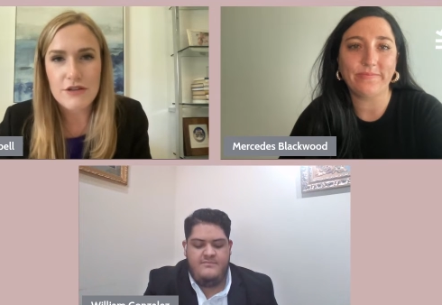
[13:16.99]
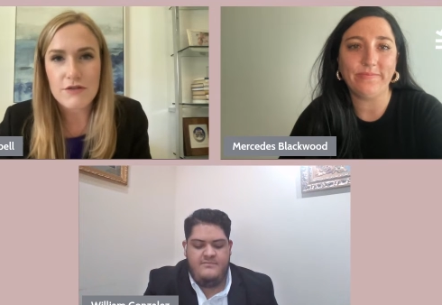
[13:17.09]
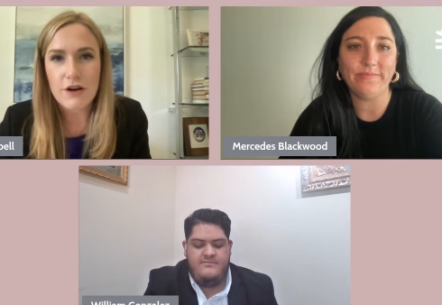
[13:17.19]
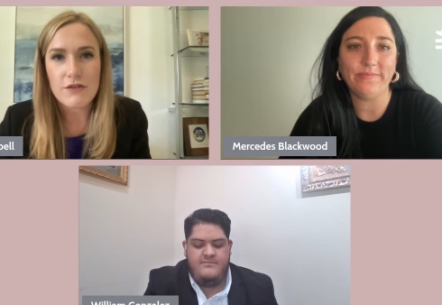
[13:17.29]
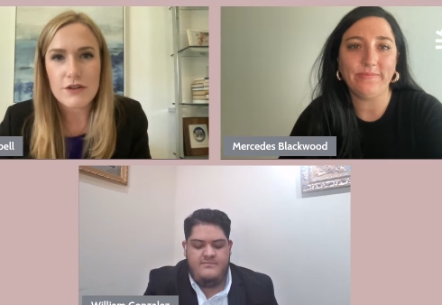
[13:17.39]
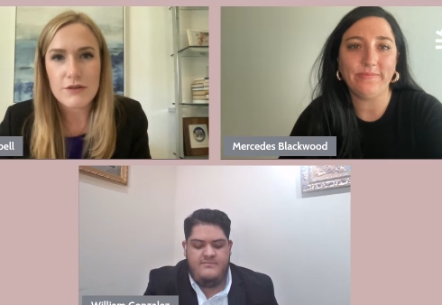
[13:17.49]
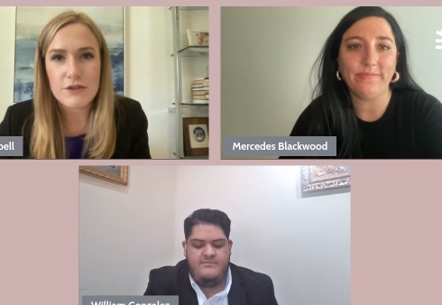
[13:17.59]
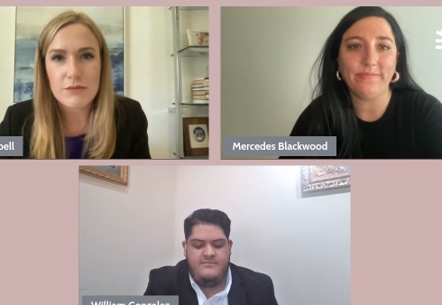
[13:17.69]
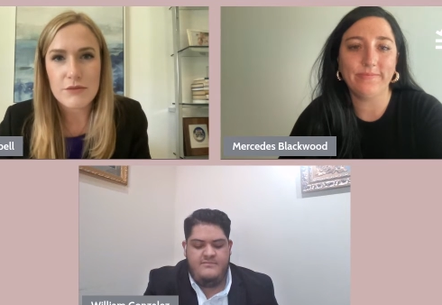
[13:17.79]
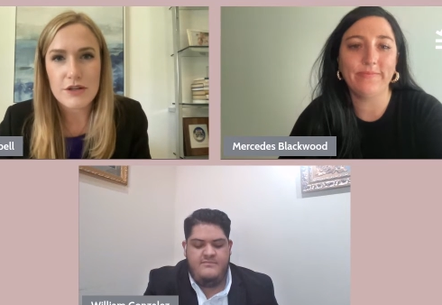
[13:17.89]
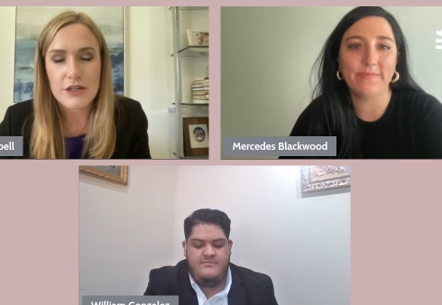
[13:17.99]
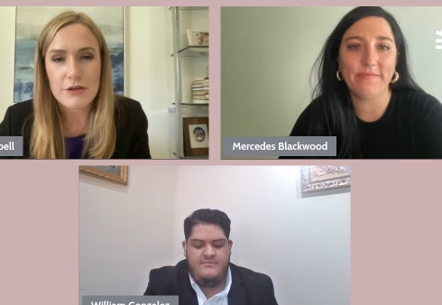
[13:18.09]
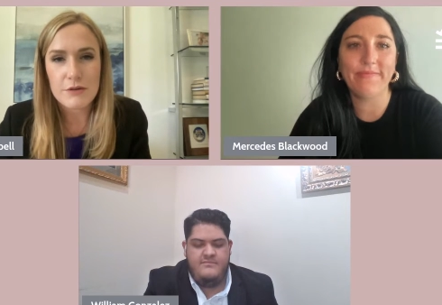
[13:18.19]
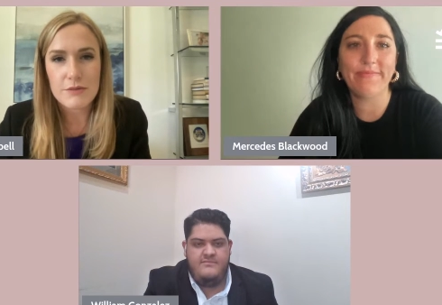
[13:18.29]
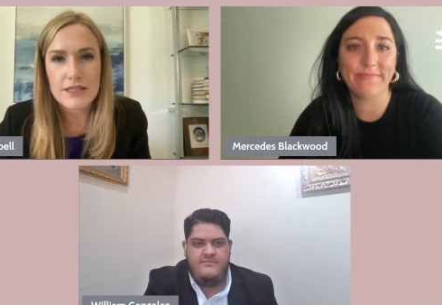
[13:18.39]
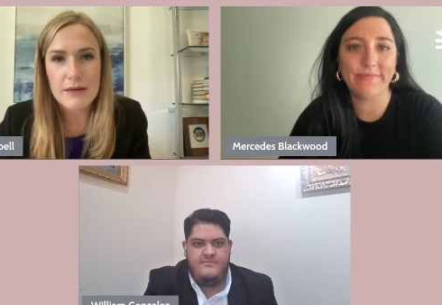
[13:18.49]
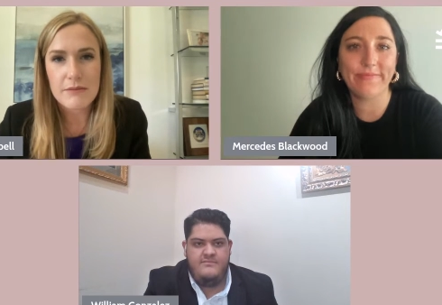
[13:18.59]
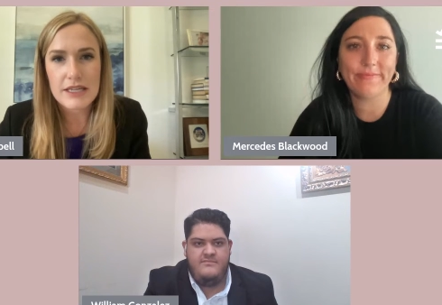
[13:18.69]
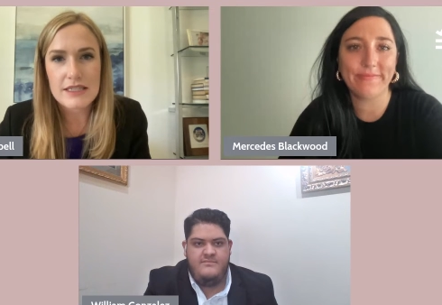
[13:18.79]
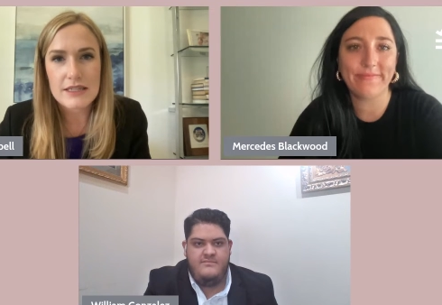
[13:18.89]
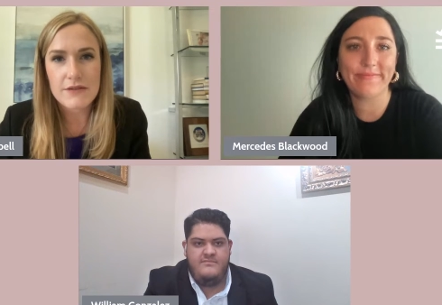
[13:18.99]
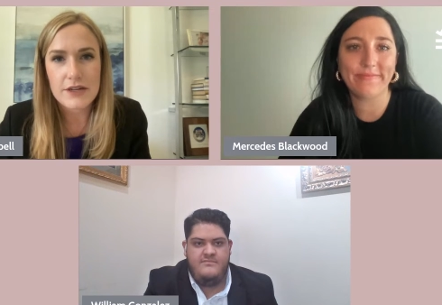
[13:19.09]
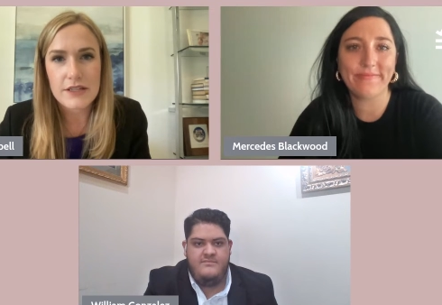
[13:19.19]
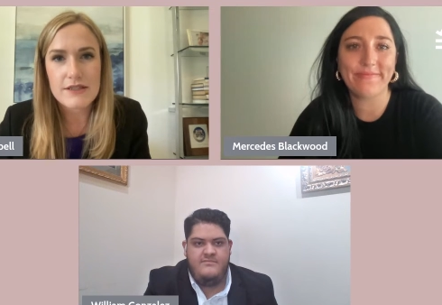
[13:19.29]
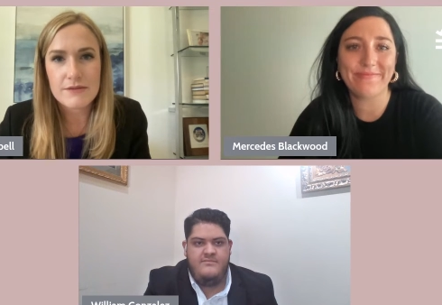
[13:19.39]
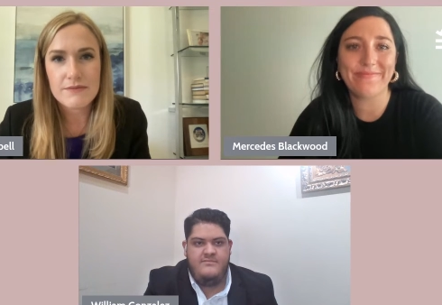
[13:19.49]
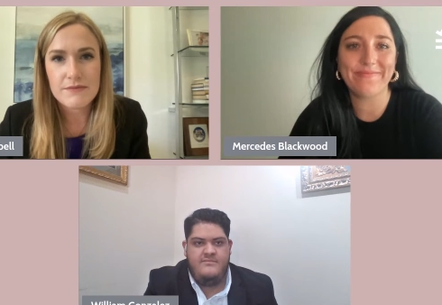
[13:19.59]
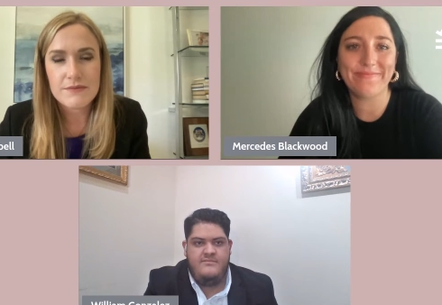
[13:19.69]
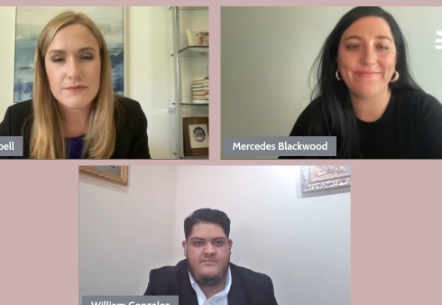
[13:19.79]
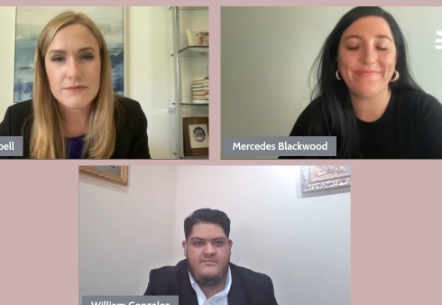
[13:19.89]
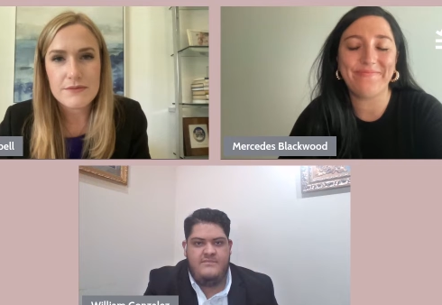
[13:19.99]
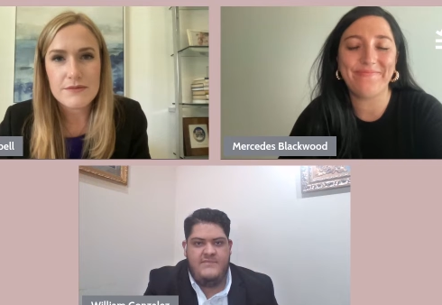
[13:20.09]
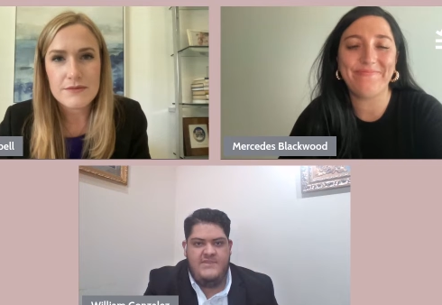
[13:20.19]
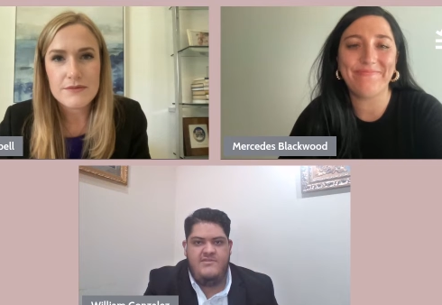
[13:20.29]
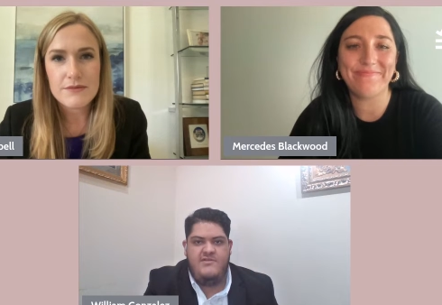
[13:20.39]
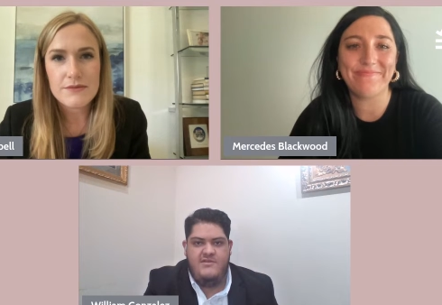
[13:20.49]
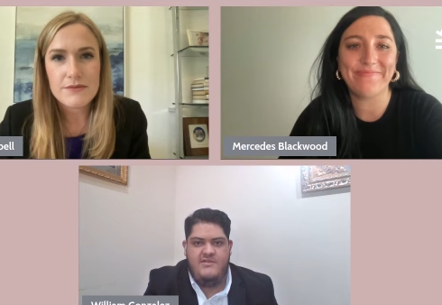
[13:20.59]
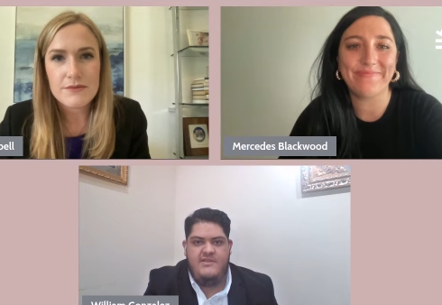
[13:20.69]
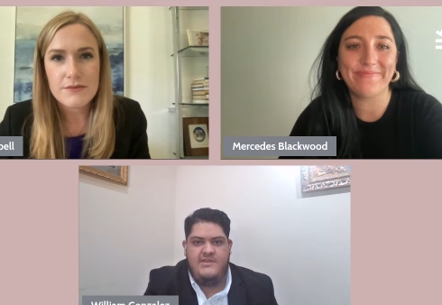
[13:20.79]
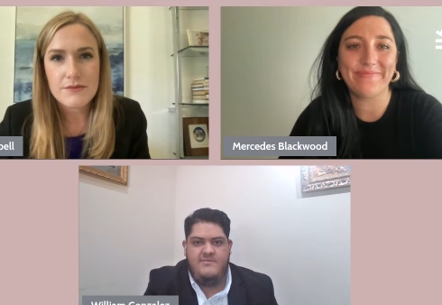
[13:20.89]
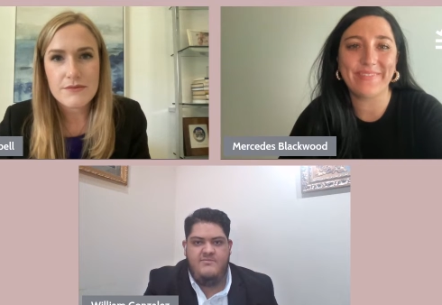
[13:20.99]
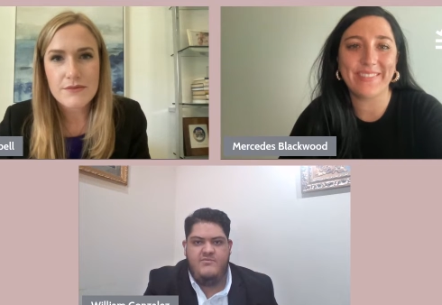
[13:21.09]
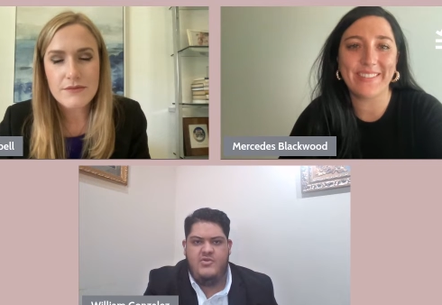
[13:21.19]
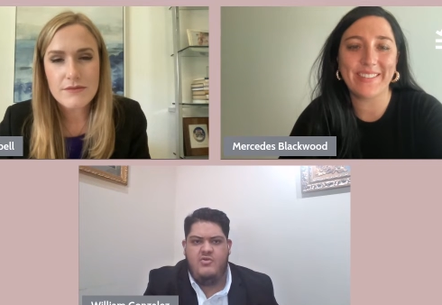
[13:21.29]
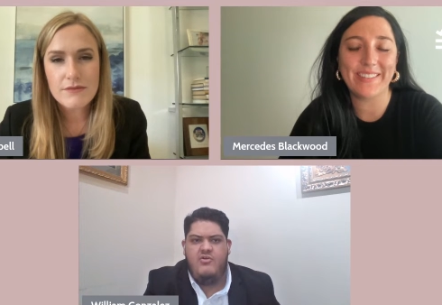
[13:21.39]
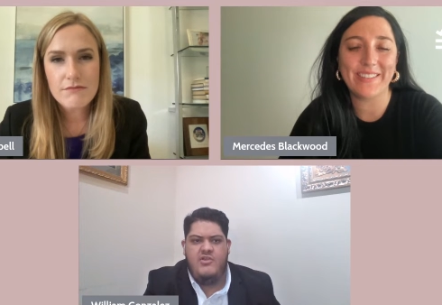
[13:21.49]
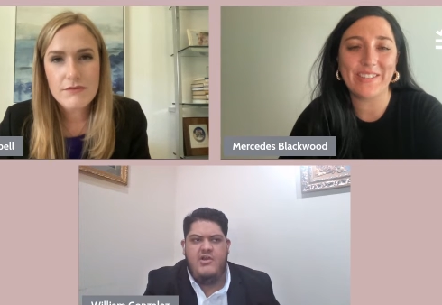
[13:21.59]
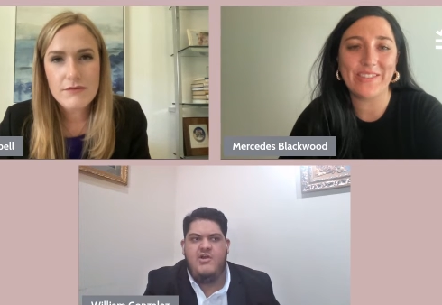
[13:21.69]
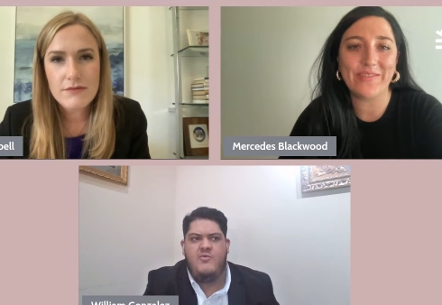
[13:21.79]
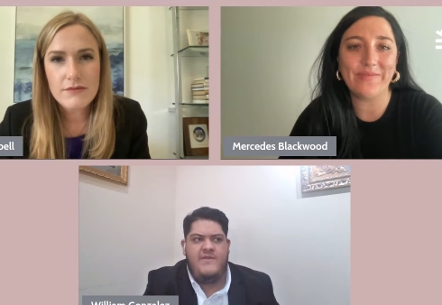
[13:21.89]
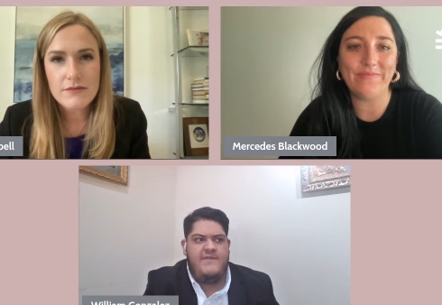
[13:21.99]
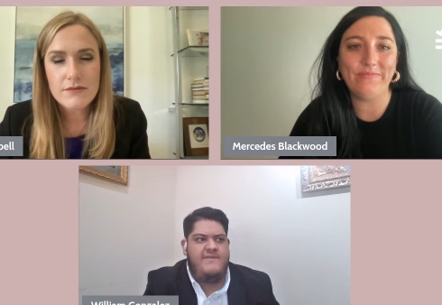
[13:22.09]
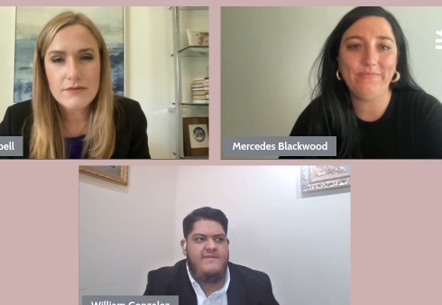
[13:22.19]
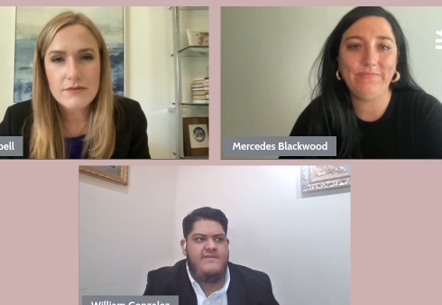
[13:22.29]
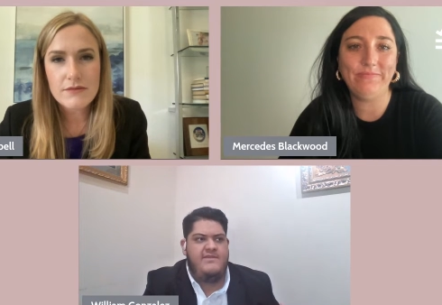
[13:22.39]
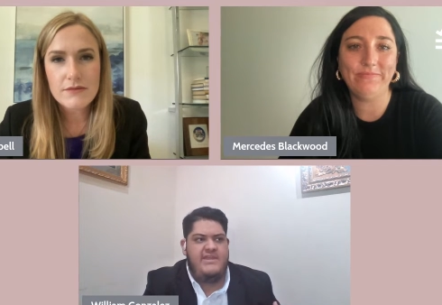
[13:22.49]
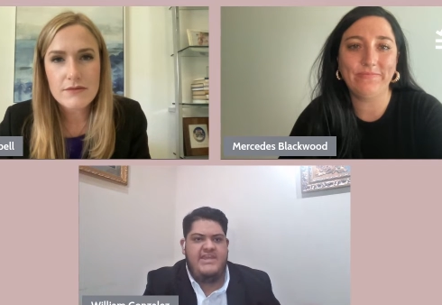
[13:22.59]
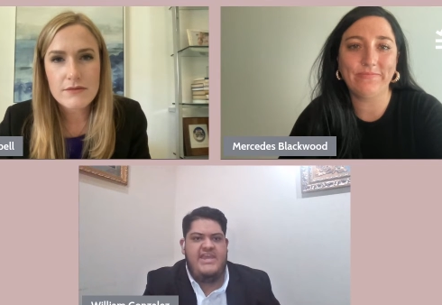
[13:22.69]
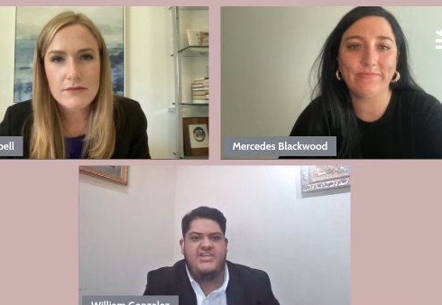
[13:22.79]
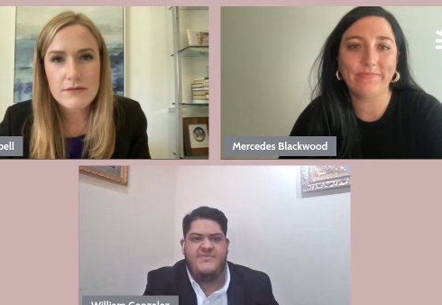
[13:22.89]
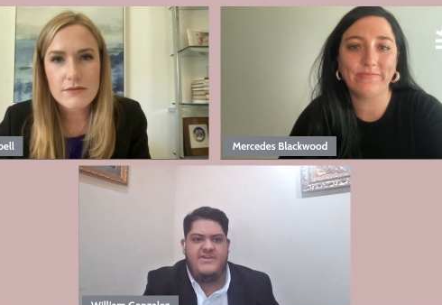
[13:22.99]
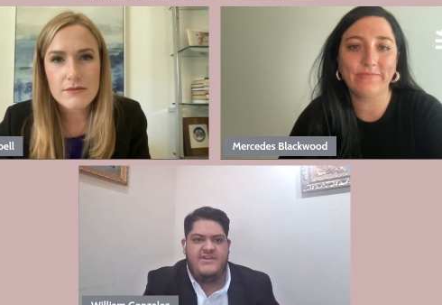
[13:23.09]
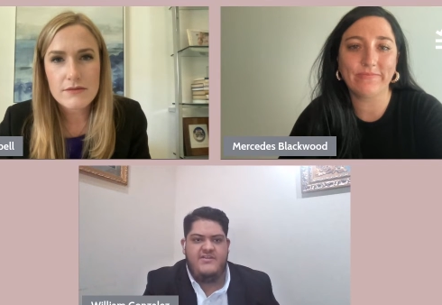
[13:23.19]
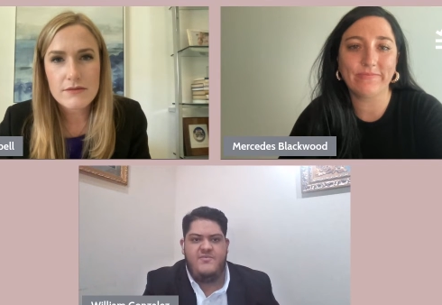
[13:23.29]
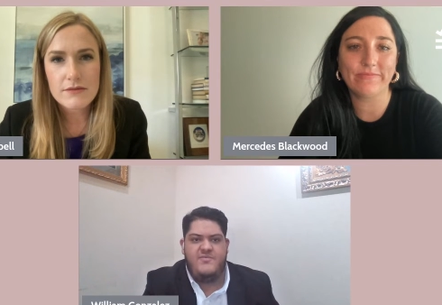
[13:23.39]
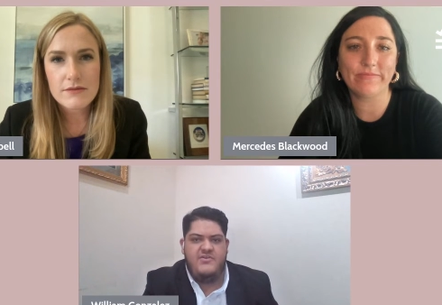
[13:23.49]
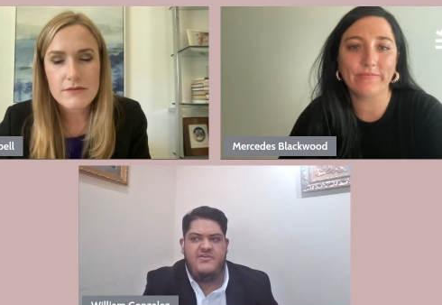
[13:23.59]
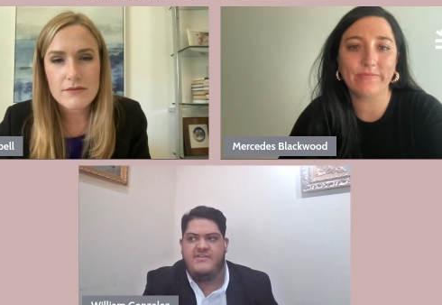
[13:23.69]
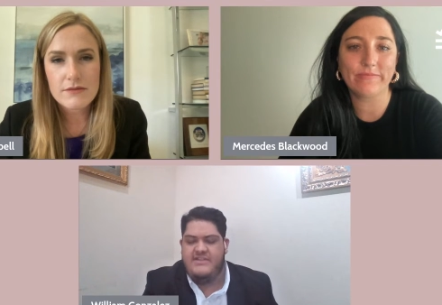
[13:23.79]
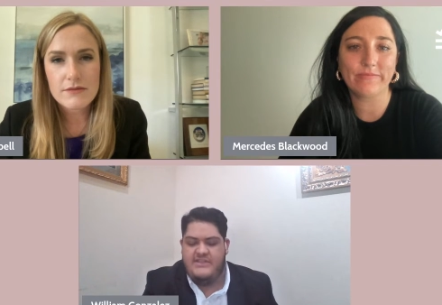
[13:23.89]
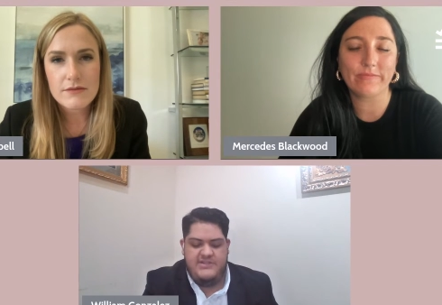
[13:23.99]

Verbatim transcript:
Speaker 1: and involved in those community groups that makes a difference.
Speaker 2: Certainly. Um, going on with engagement and community